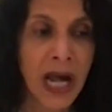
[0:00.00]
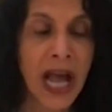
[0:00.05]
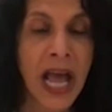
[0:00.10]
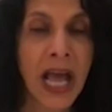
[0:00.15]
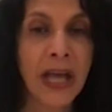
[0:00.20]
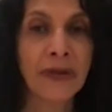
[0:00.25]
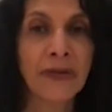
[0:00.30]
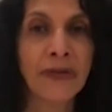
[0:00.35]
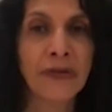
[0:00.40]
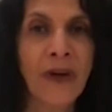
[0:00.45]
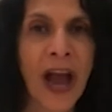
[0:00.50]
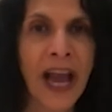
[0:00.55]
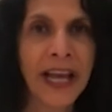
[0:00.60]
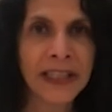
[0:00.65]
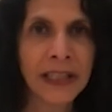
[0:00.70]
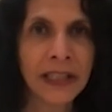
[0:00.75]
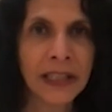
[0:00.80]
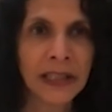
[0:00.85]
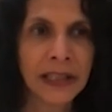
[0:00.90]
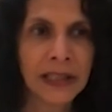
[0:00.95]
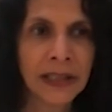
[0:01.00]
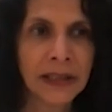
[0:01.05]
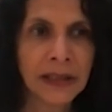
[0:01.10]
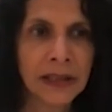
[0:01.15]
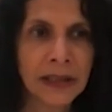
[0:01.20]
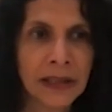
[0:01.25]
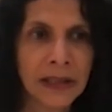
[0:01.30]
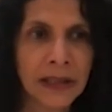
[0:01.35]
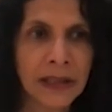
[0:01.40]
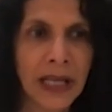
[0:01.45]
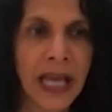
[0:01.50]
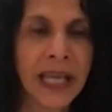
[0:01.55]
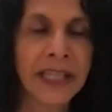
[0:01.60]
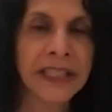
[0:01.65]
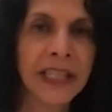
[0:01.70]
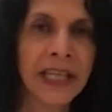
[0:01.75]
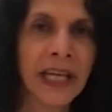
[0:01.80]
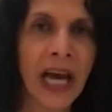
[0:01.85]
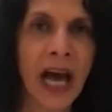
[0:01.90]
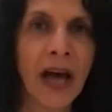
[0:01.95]
And finally, a
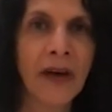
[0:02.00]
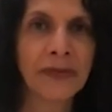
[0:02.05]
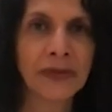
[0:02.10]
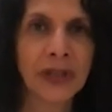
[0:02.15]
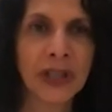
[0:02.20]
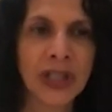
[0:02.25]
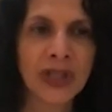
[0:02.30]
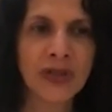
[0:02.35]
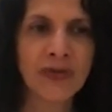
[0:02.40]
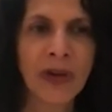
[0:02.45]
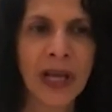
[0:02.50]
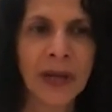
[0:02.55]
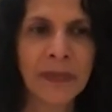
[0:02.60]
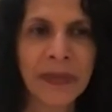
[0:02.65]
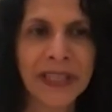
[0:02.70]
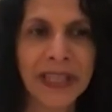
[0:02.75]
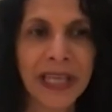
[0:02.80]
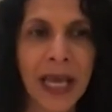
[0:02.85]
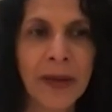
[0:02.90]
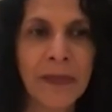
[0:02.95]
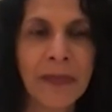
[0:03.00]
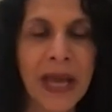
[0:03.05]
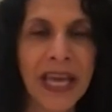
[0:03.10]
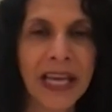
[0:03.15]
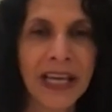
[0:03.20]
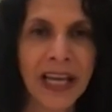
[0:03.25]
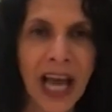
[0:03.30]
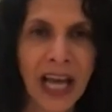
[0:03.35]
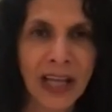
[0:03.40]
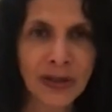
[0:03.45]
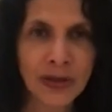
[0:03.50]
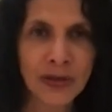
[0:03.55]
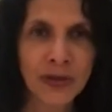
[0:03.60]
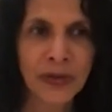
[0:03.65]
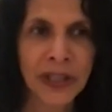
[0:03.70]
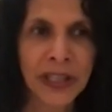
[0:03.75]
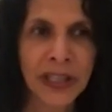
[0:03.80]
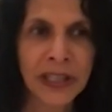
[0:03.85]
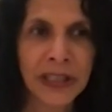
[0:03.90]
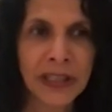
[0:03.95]
year after Israel became a
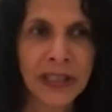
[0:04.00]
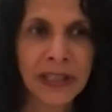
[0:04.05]
country,